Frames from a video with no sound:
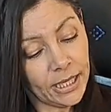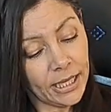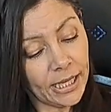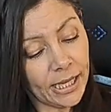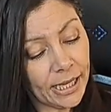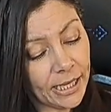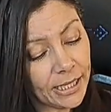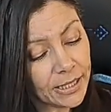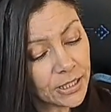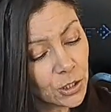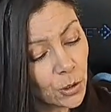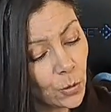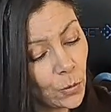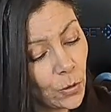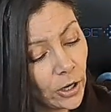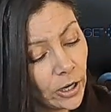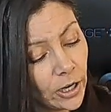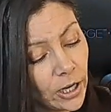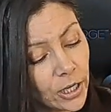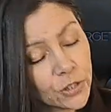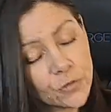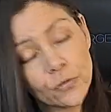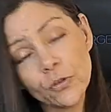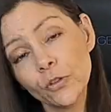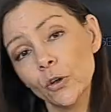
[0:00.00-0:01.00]
And
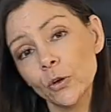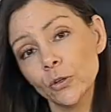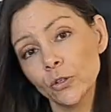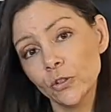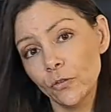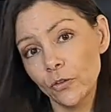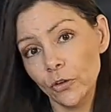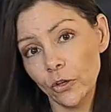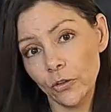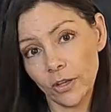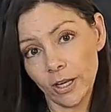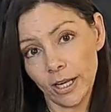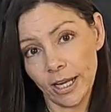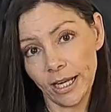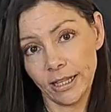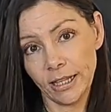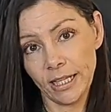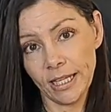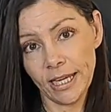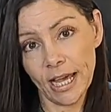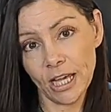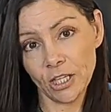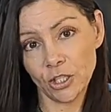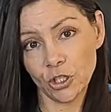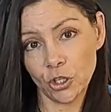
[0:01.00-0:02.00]
Aquarius, for those of you that like
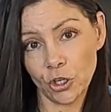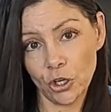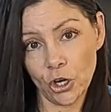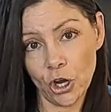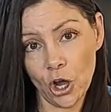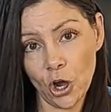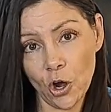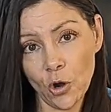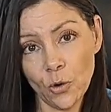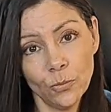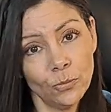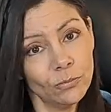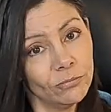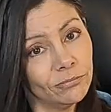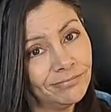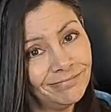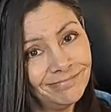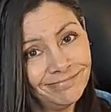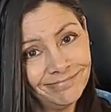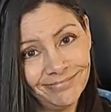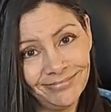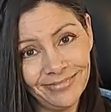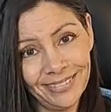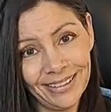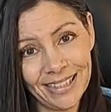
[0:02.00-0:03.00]
the yes or no,
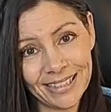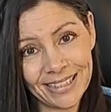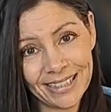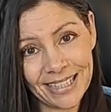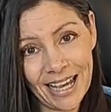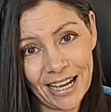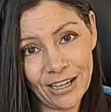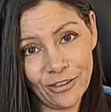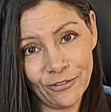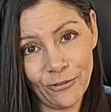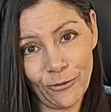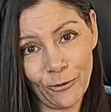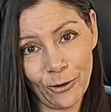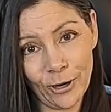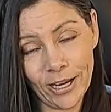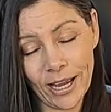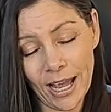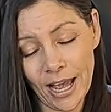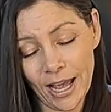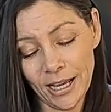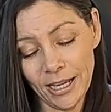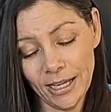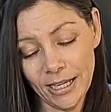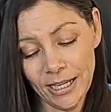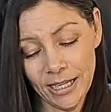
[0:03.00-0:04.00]
let's get it for
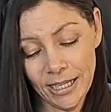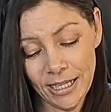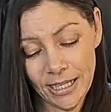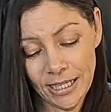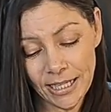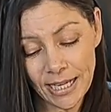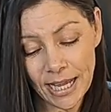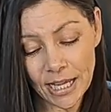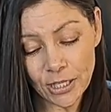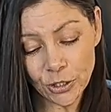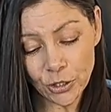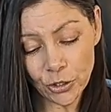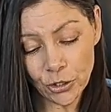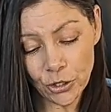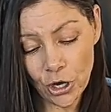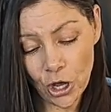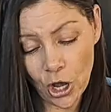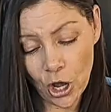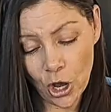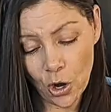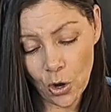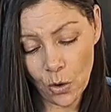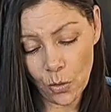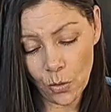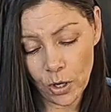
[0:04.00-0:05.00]
you. Yes or
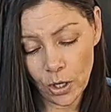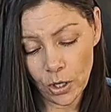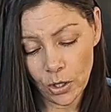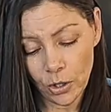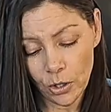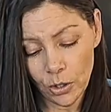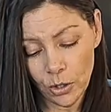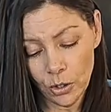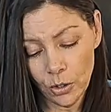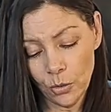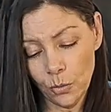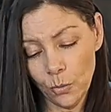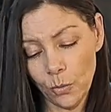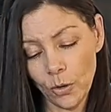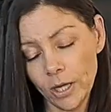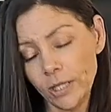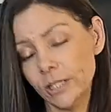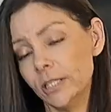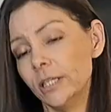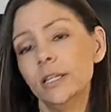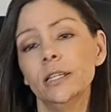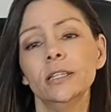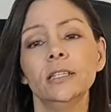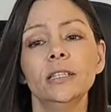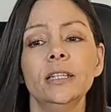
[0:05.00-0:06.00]
no?
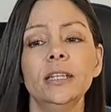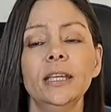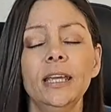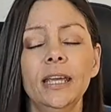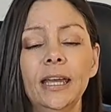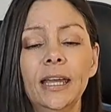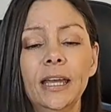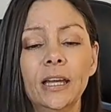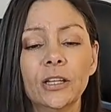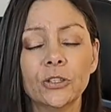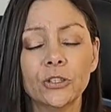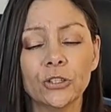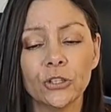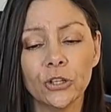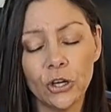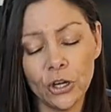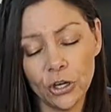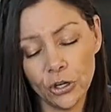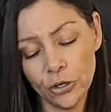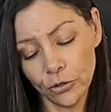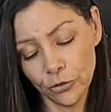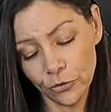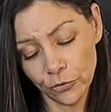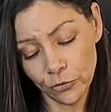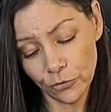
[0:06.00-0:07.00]
What is the
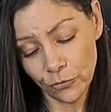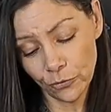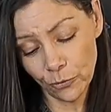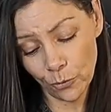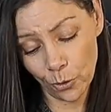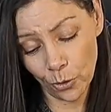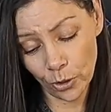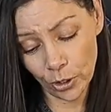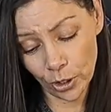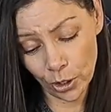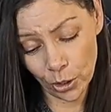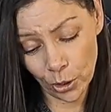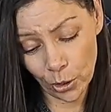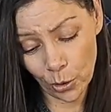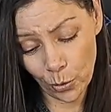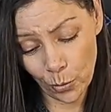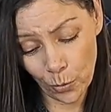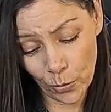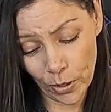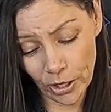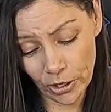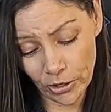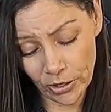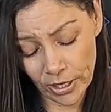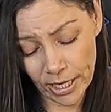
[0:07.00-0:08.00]
answer for
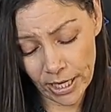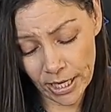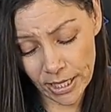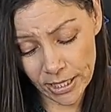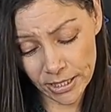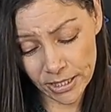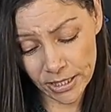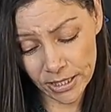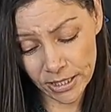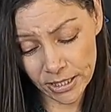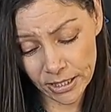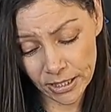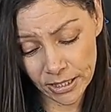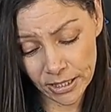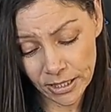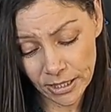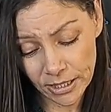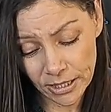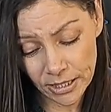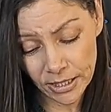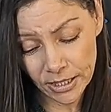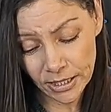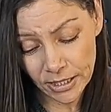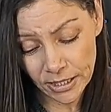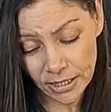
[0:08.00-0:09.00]
Aquarius?
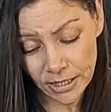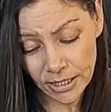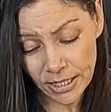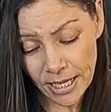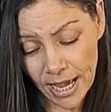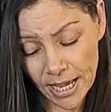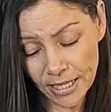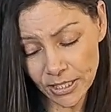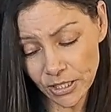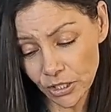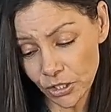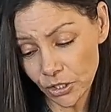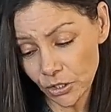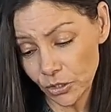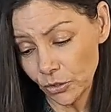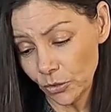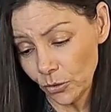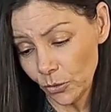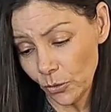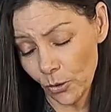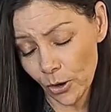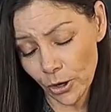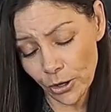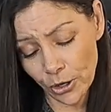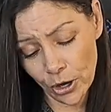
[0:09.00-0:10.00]
Yes
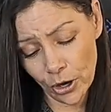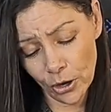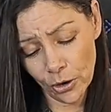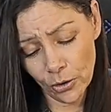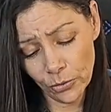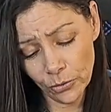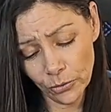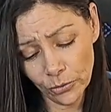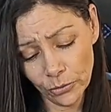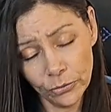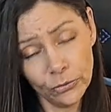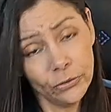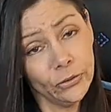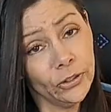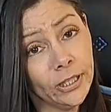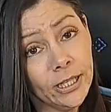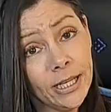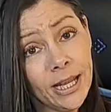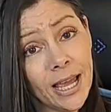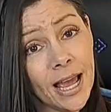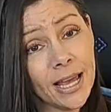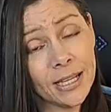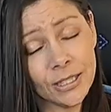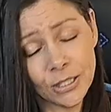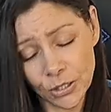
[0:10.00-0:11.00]
or no?
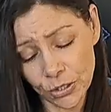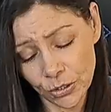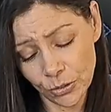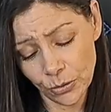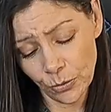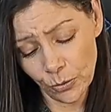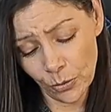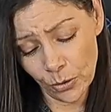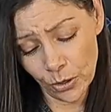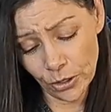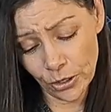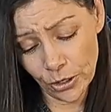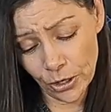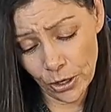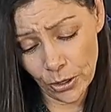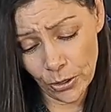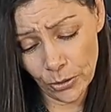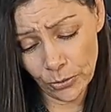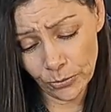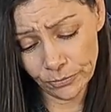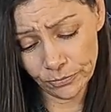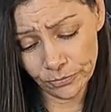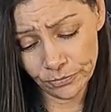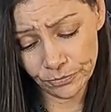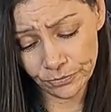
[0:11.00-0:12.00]
Yes or no?